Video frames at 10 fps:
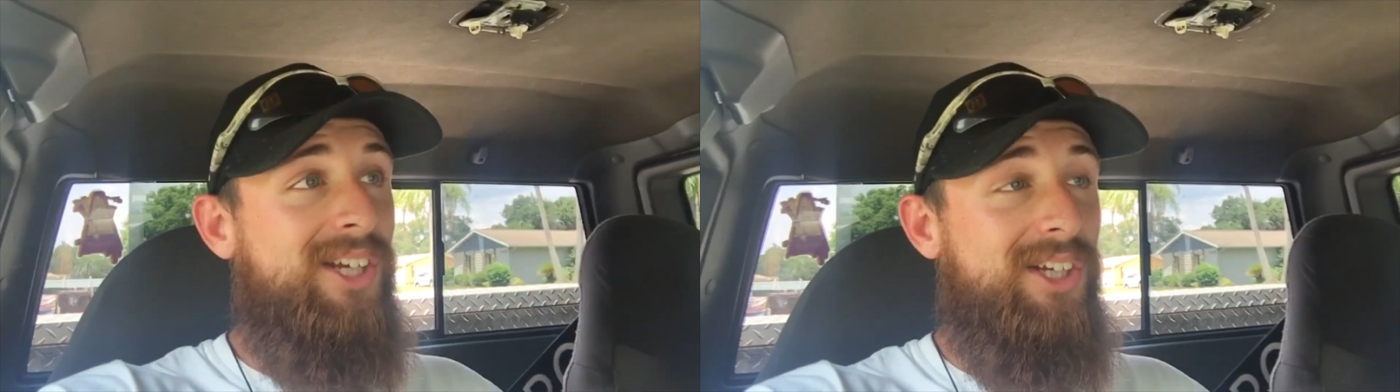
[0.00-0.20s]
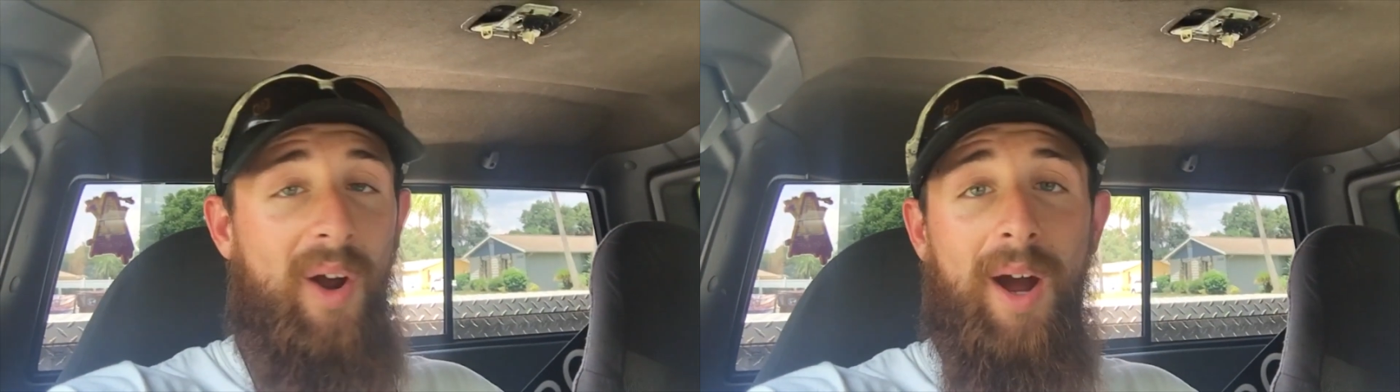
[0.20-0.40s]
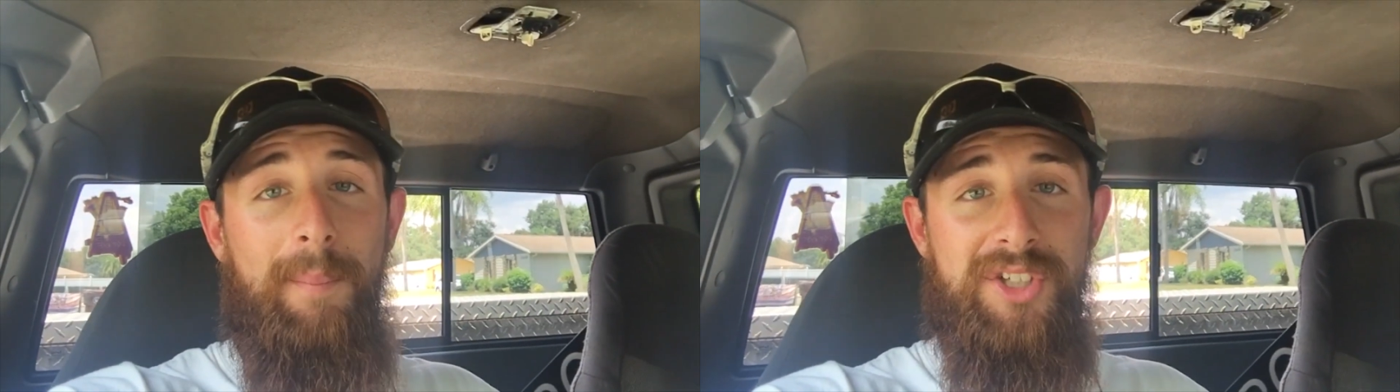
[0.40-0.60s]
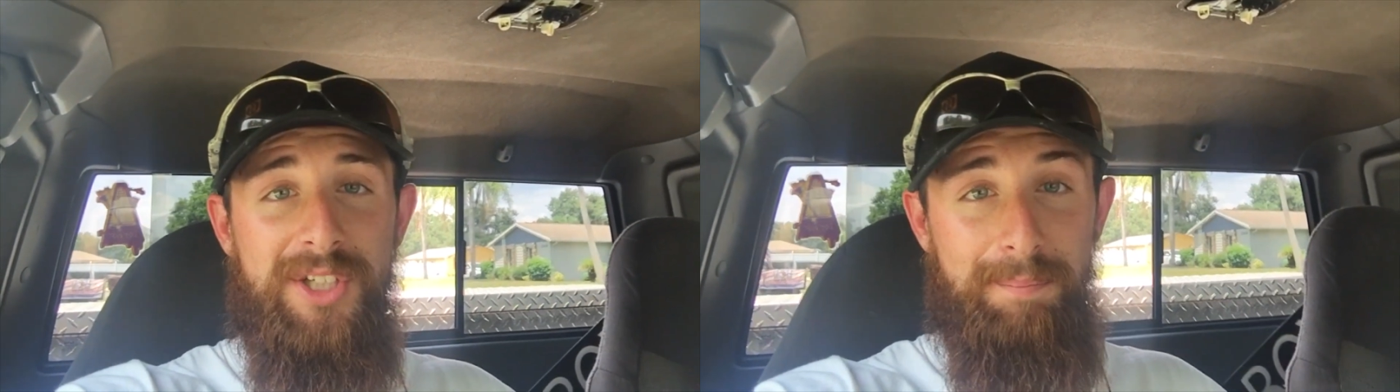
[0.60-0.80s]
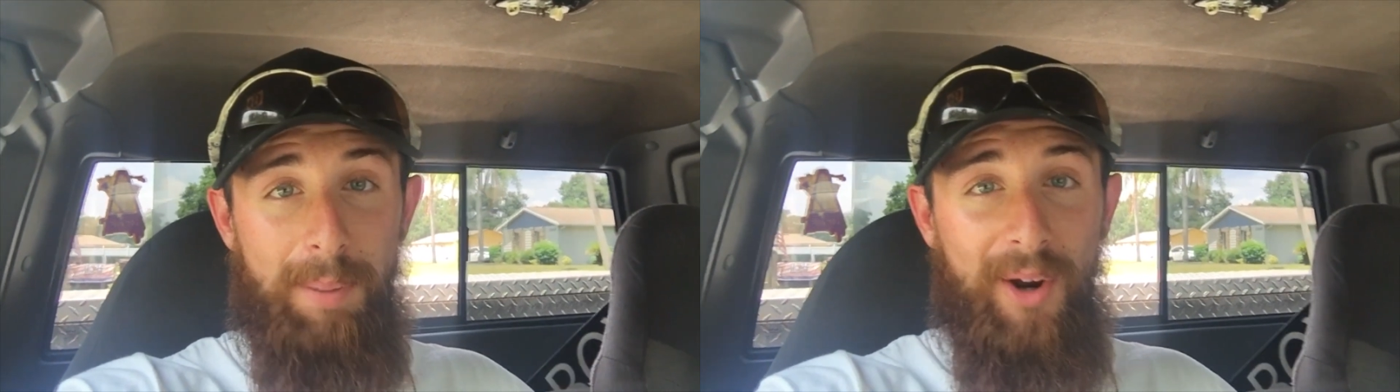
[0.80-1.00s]
you know how much
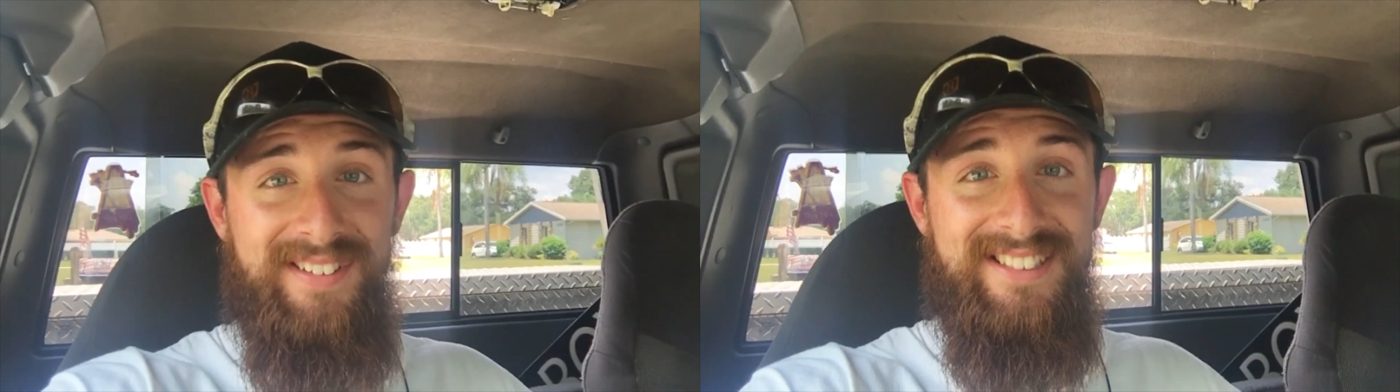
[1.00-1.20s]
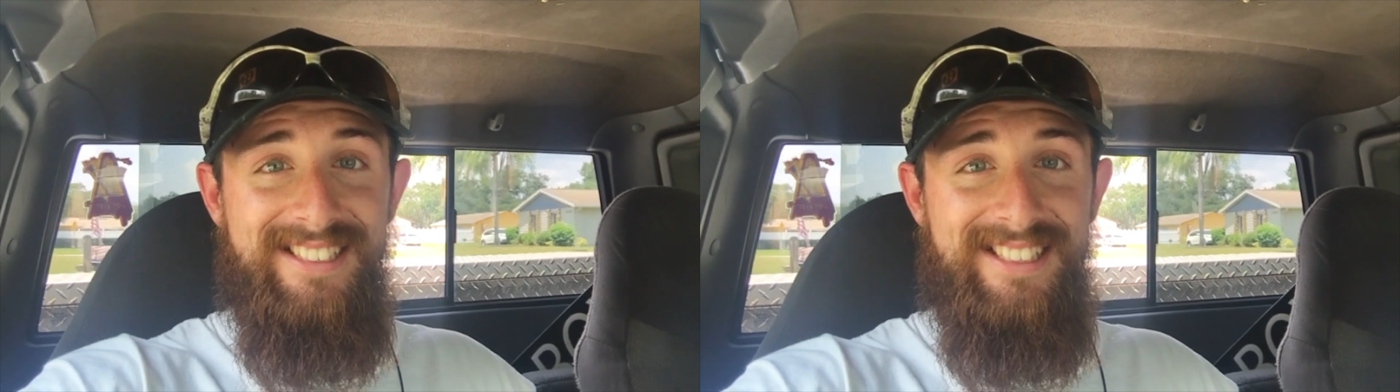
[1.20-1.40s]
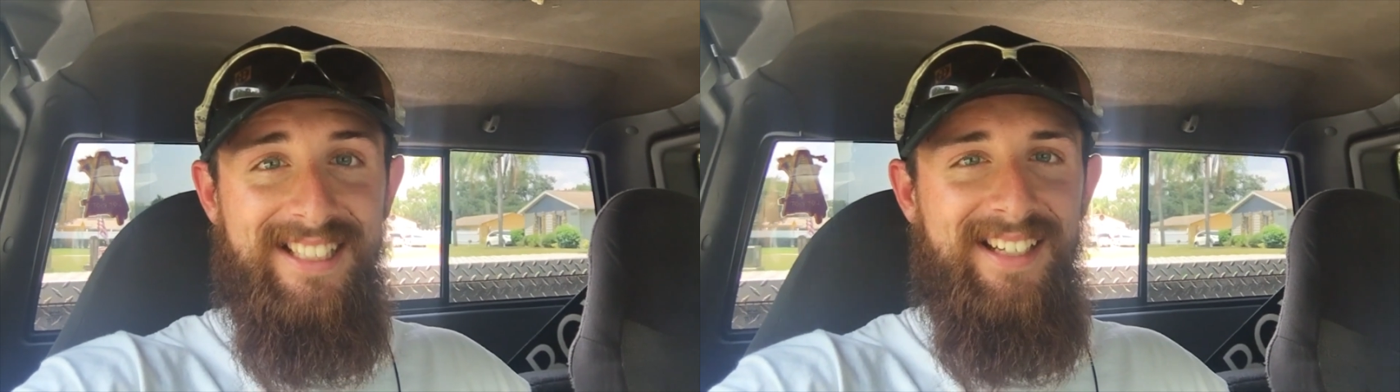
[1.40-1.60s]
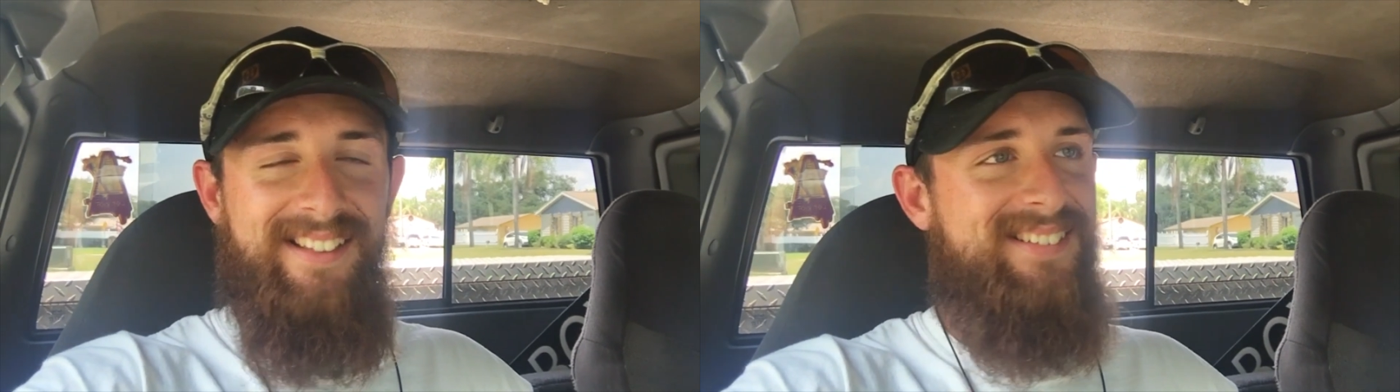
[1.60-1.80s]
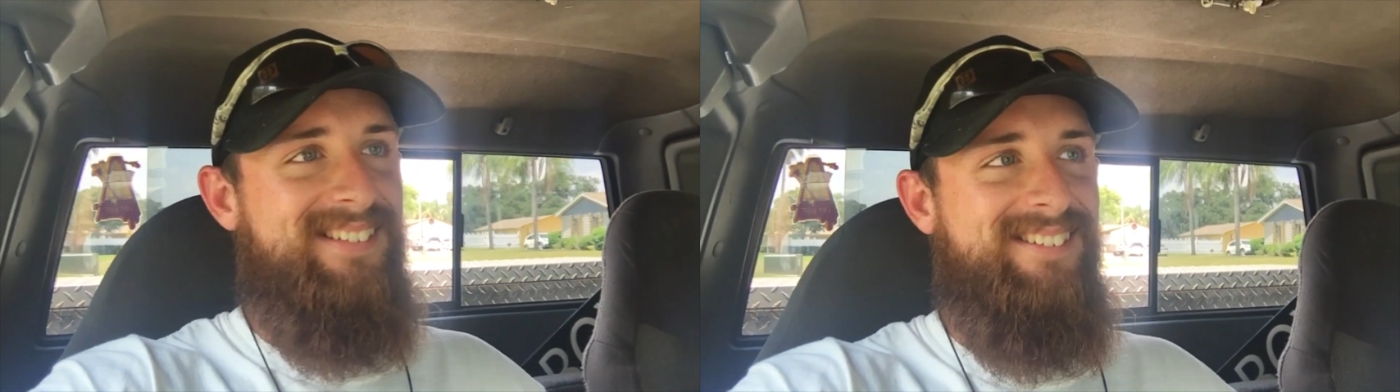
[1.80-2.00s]
it burns and
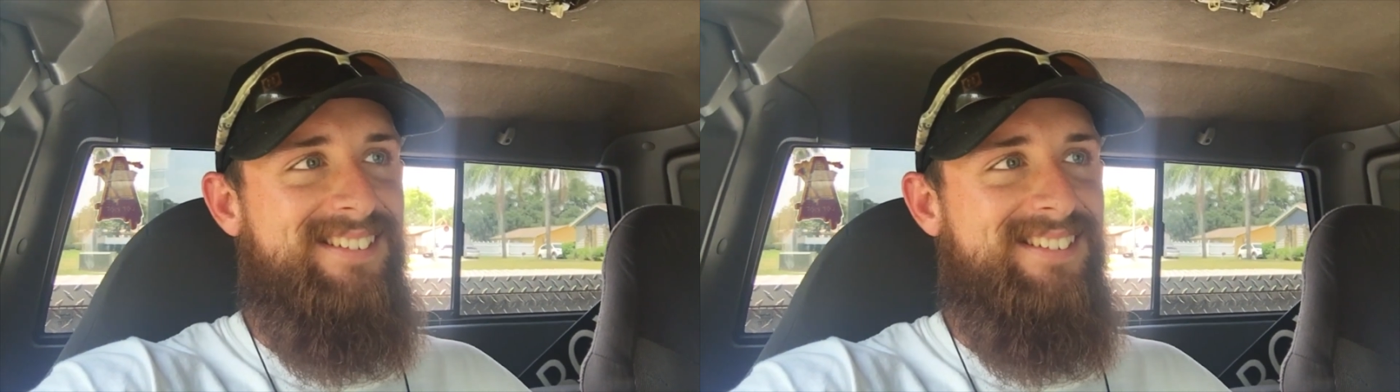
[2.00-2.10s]
stings.